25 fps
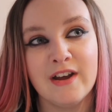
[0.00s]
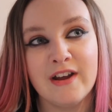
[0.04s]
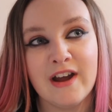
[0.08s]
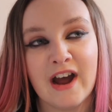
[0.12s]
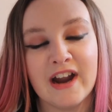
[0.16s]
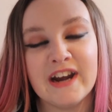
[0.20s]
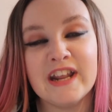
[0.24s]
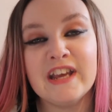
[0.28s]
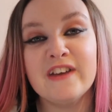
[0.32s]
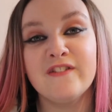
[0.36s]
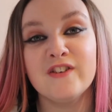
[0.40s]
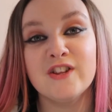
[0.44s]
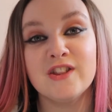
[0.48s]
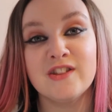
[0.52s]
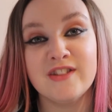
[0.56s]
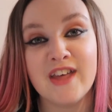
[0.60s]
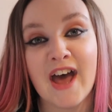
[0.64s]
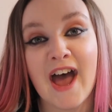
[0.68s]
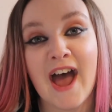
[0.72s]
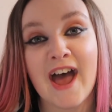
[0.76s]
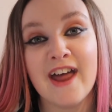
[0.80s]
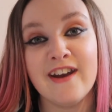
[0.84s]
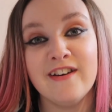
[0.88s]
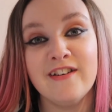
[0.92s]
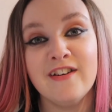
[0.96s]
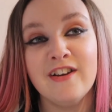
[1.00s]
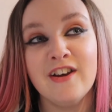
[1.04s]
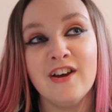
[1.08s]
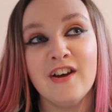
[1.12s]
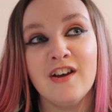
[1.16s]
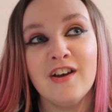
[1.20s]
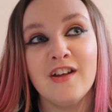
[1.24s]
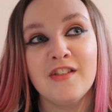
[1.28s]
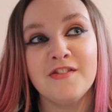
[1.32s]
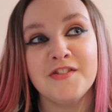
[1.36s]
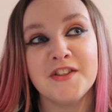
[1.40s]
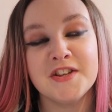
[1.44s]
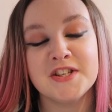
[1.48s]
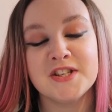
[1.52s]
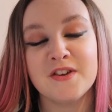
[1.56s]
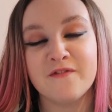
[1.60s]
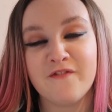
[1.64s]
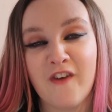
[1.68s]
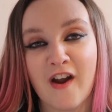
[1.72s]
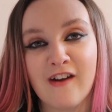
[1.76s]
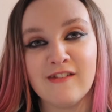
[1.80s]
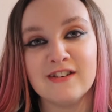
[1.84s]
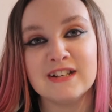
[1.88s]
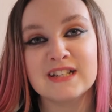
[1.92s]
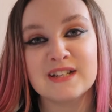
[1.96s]
And even then, there's a
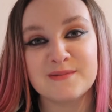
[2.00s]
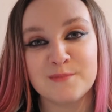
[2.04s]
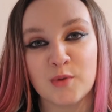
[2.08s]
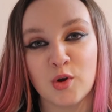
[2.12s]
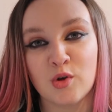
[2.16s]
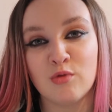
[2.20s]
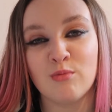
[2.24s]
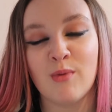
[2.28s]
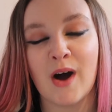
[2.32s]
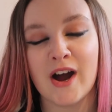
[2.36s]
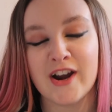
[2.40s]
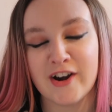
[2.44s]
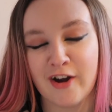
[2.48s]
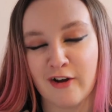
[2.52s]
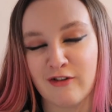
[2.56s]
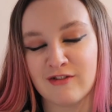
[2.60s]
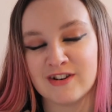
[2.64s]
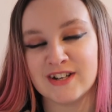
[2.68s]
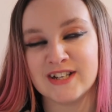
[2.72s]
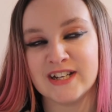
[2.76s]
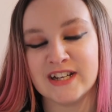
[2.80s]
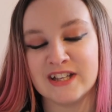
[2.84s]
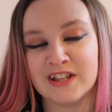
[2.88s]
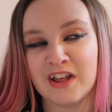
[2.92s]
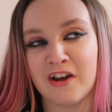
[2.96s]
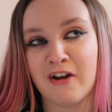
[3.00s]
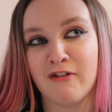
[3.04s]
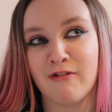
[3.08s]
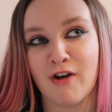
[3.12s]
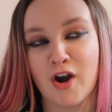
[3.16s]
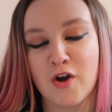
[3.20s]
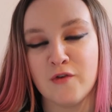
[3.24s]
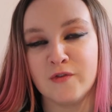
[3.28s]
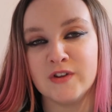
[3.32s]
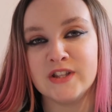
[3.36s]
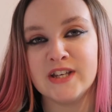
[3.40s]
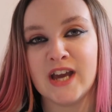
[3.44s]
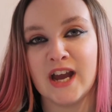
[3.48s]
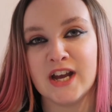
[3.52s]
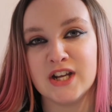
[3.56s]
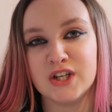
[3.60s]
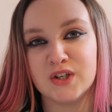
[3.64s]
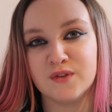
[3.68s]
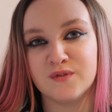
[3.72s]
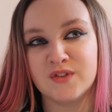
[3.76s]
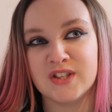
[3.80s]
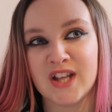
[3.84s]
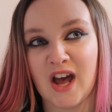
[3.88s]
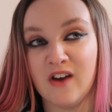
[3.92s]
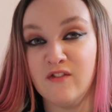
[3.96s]
very small minority that are over the age
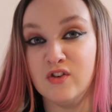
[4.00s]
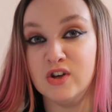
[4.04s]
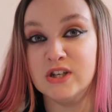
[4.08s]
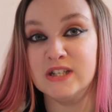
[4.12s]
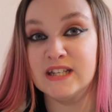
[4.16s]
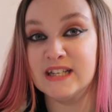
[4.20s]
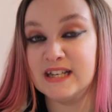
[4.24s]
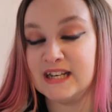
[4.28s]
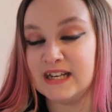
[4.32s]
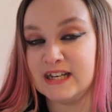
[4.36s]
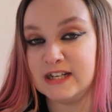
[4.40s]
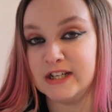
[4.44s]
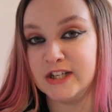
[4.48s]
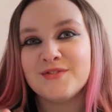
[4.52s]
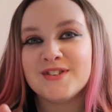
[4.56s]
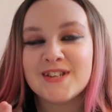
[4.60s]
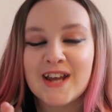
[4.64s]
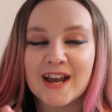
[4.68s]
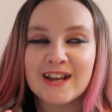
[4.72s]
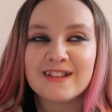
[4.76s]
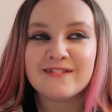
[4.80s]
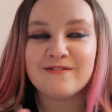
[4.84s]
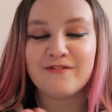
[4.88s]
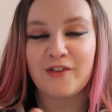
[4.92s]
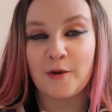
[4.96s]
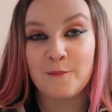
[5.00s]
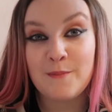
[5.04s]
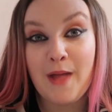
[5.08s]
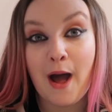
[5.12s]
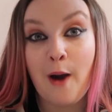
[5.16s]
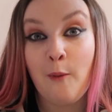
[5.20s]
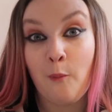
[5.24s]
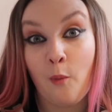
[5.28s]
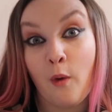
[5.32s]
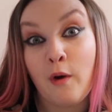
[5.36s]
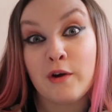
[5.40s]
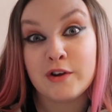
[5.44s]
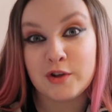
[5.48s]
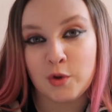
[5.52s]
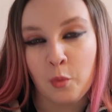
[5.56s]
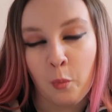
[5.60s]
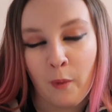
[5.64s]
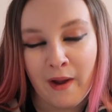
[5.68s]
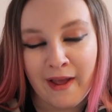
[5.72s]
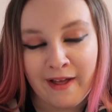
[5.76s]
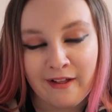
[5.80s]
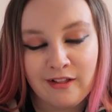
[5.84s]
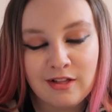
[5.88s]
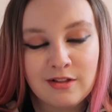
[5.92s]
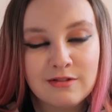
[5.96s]
of 17. Take from that what you
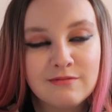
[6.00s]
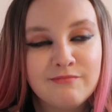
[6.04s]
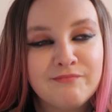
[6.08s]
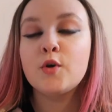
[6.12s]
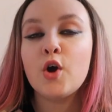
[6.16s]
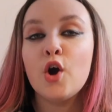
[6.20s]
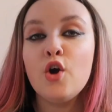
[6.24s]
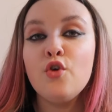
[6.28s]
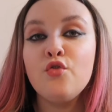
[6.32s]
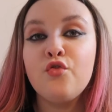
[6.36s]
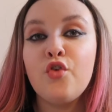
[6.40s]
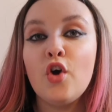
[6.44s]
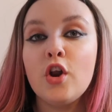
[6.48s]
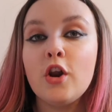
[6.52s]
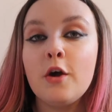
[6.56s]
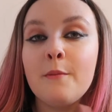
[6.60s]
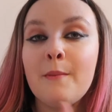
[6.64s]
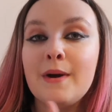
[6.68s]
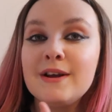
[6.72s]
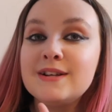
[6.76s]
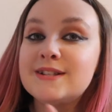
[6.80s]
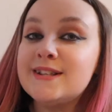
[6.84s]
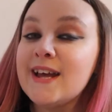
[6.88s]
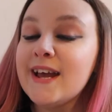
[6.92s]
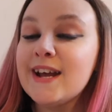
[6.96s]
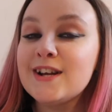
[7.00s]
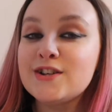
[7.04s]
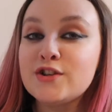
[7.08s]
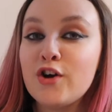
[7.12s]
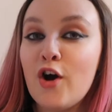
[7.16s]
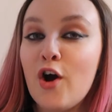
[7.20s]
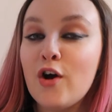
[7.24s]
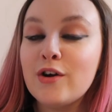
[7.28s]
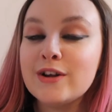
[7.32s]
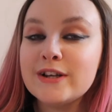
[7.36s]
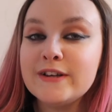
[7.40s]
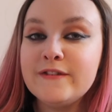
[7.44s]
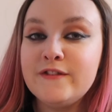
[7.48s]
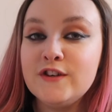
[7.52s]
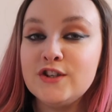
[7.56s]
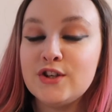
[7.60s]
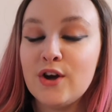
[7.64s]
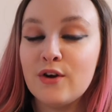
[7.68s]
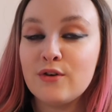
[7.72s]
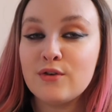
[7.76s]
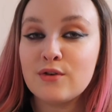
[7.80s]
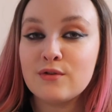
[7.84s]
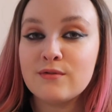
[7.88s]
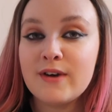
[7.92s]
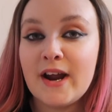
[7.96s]
will. Go follow my TikTok if you
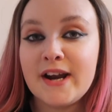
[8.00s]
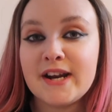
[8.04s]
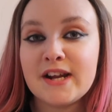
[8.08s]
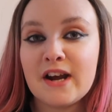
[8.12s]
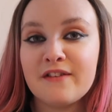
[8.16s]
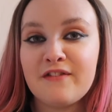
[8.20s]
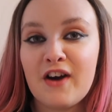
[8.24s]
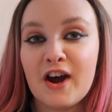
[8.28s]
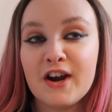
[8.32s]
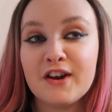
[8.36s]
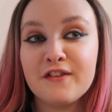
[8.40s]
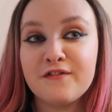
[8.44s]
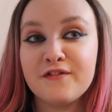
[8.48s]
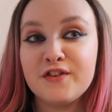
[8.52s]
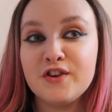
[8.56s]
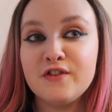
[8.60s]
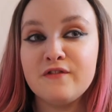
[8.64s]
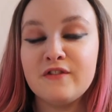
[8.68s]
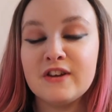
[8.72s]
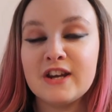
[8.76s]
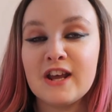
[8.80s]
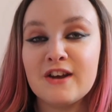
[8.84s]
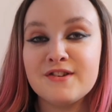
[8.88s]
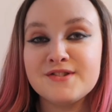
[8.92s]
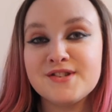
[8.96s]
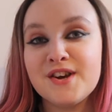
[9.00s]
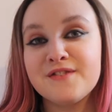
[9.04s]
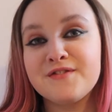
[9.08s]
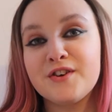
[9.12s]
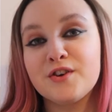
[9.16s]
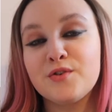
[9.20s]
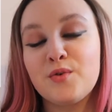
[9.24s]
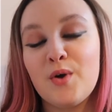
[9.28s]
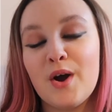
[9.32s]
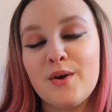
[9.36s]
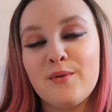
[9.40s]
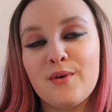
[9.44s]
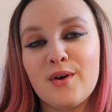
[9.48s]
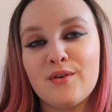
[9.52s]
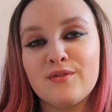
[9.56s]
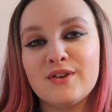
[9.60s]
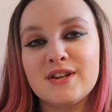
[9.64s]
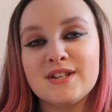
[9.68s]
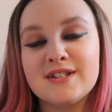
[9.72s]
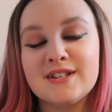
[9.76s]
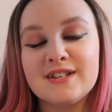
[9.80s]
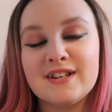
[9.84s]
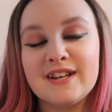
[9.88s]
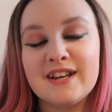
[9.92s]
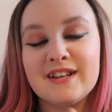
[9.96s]
don't already. I've had a few videos that have done quite well
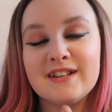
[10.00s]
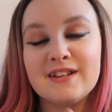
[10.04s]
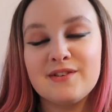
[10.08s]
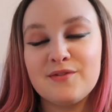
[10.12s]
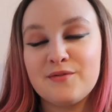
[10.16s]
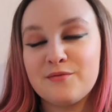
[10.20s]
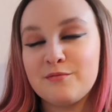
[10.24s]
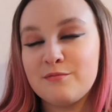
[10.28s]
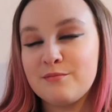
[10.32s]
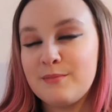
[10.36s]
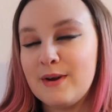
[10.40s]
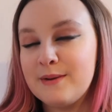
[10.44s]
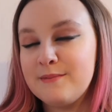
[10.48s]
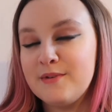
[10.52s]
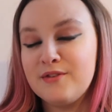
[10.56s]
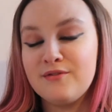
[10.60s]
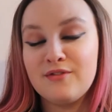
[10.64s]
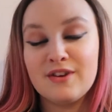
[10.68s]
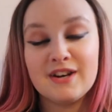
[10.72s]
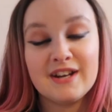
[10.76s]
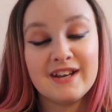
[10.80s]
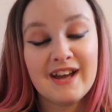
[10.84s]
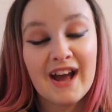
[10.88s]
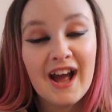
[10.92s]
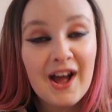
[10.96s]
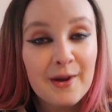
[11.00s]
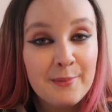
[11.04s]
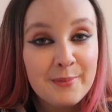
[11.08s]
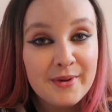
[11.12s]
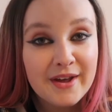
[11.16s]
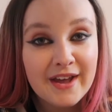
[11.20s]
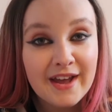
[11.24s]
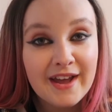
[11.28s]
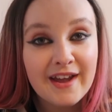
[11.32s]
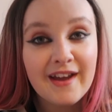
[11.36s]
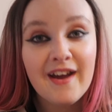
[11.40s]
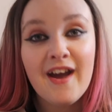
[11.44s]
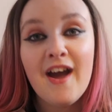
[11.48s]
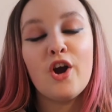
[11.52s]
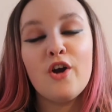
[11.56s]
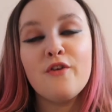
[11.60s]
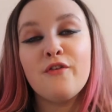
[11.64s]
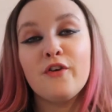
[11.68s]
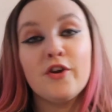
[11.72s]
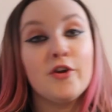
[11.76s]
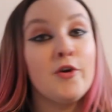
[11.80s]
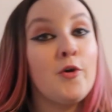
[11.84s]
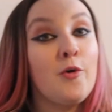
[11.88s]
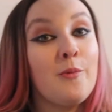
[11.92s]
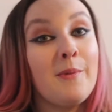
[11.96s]
recently and they've made me really happy. Go
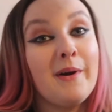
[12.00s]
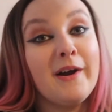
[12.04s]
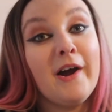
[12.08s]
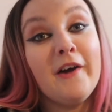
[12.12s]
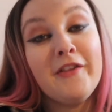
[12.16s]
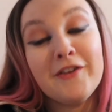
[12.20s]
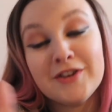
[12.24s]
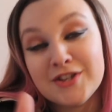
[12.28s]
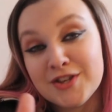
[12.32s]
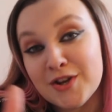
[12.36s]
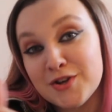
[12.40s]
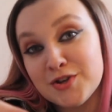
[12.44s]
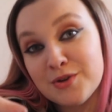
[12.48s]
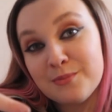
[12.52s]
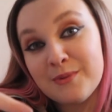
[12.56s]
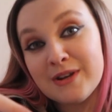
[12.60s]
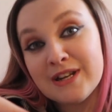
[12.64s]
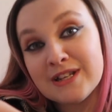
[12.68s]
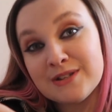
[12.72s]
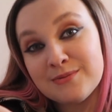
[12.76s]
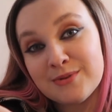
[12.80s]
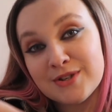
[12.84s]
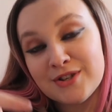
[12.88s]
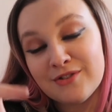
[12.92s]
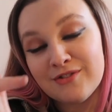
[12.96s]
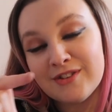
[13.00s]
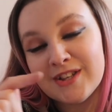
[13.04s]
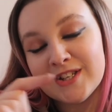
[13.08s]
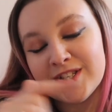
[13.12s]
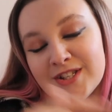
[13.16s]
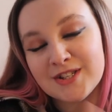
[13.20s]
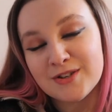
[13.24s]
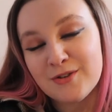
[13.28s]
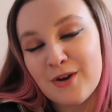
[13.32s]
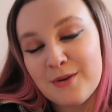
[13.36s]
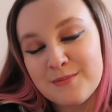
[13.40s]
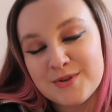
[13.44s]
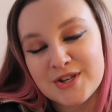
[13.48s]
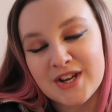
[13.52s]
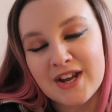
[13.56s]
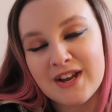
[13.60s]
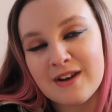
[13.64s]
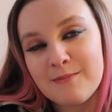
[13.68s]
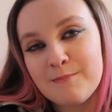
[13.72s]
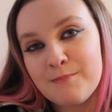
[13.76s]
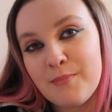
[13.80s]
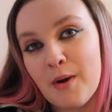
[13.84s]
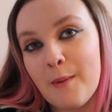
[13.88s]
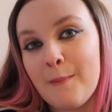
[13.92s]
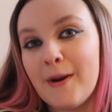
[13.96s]
follow all my other social medias, which are in the
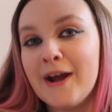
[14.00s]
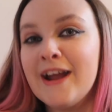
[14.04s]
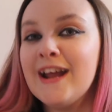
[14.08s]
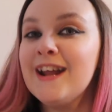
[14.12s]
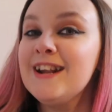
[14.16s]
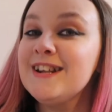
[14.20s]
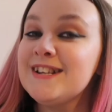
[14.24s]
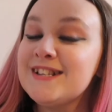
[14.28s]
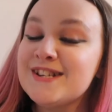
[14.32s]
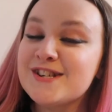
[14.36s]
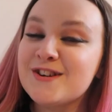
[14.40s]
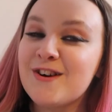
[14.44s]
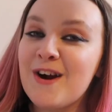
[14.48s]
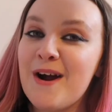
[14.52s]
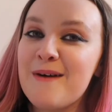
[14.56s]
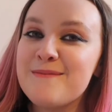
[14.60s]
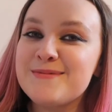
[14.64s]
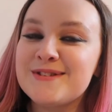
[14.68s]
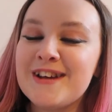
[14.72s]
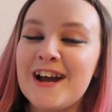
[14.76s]
description, but my Instagrams,